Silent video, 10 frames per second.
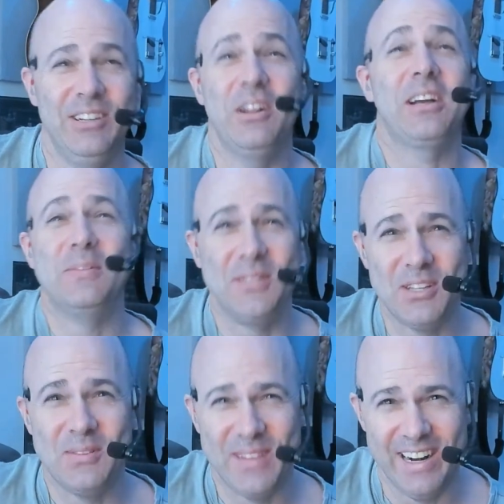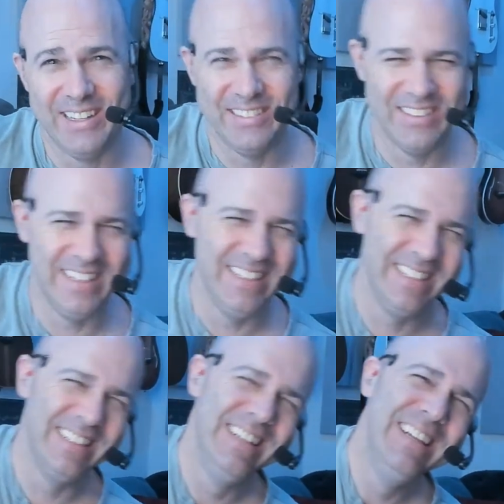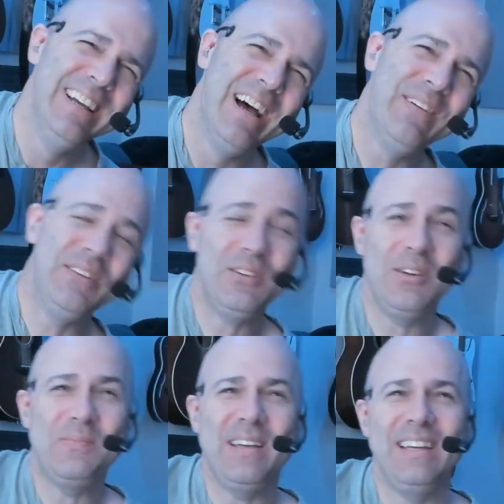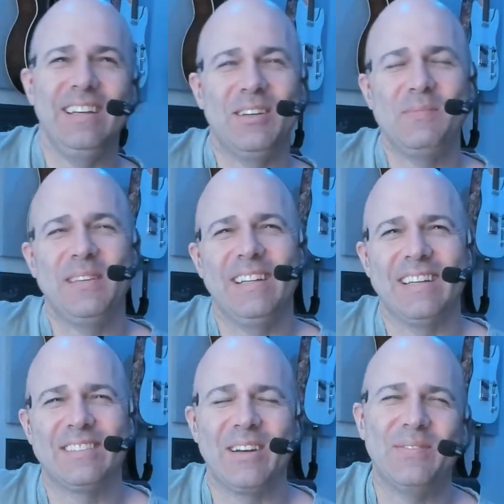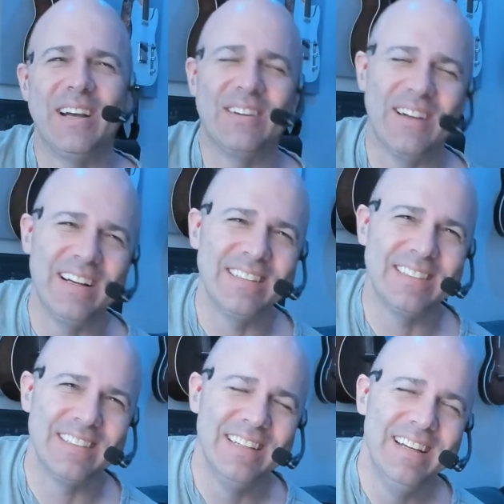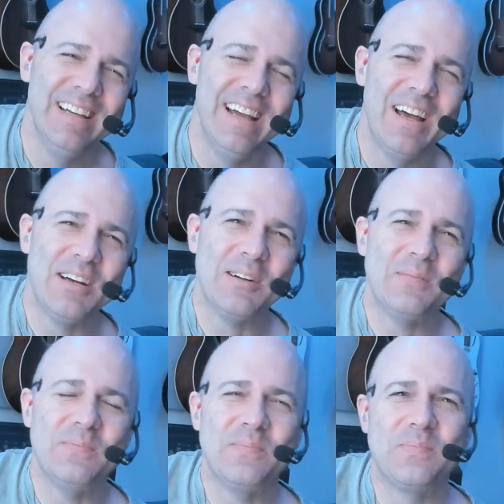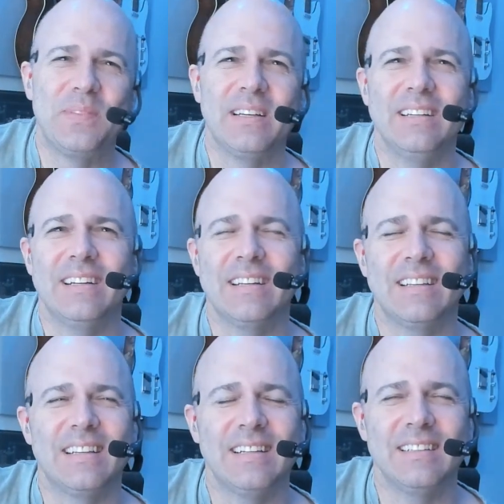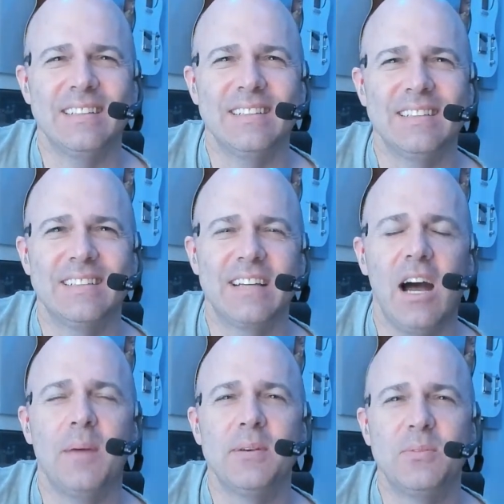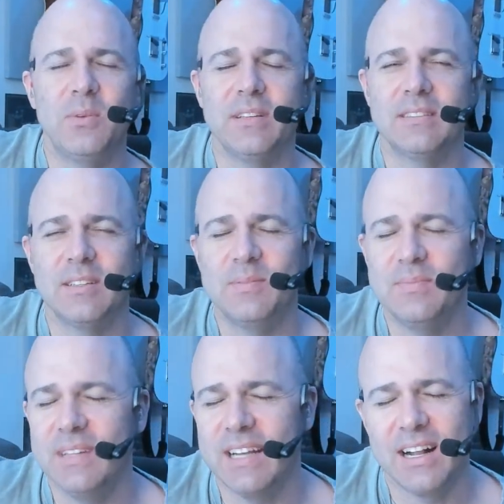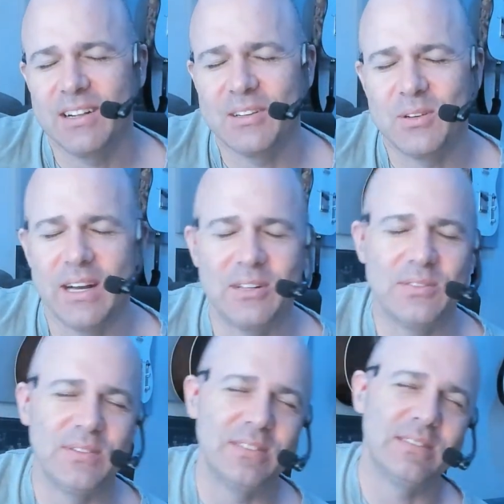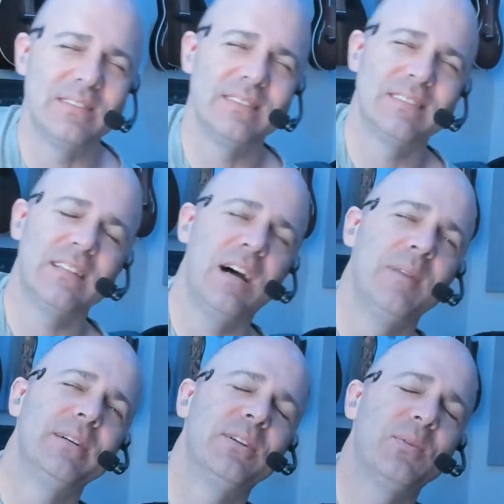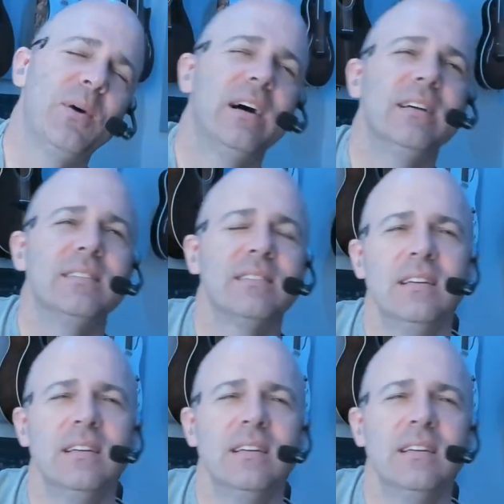not going to be John Mayer, right? You could be. You could be the next John Mayer, right? But the common wisdom, and I don't know if it's common or wise,